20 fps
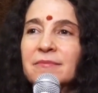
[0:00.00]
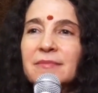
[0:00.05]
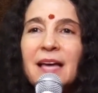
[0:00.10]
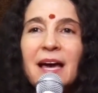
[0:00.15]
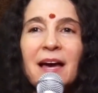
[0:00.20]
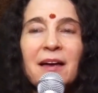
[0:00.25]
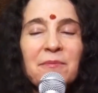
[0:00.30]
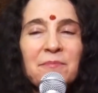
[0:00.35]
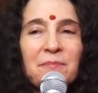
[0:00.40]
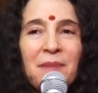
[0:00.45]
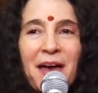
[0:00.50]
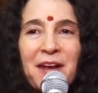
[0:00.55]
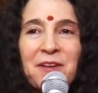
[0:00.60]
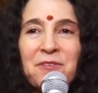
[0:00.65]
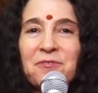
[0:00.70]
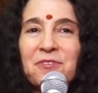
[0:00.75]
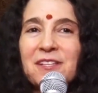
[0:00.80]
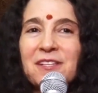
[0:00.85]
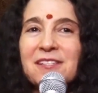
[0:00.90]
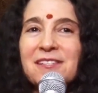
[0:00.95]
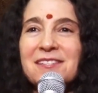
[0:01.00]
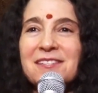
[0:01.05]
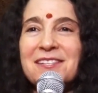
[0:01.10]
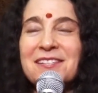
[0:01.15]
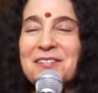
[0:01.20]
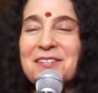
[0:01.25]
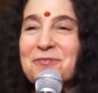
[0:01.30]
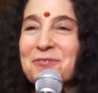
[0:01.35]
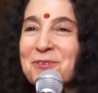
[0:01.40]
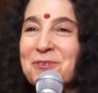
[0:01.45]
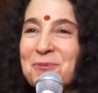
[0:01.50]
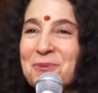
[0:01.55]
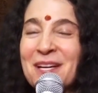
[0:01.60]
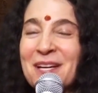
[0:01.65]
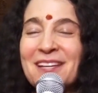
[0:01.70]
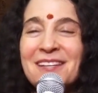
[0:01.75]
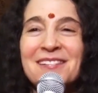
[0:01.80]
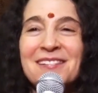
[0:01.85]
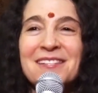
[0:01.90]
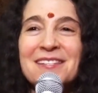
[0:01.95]
yeah, it manifests in different
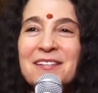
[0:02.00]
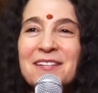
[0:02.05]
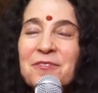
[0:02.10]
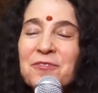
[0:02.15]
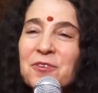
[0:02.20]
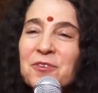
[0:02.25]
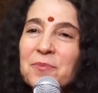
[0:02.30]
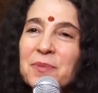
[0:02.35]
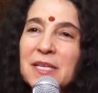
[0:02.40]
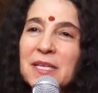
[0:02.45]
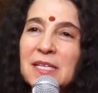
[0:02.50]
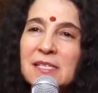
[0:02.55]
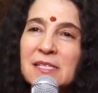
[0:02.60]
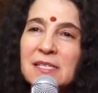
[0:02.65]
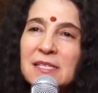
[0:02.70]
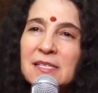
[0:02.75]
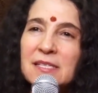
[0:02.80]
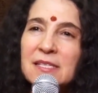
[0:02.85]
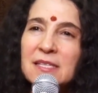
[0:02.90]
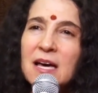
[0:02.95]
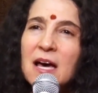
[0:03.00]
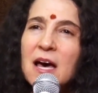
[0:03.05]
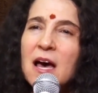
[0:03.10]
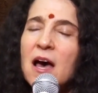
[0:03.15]
ways in different places,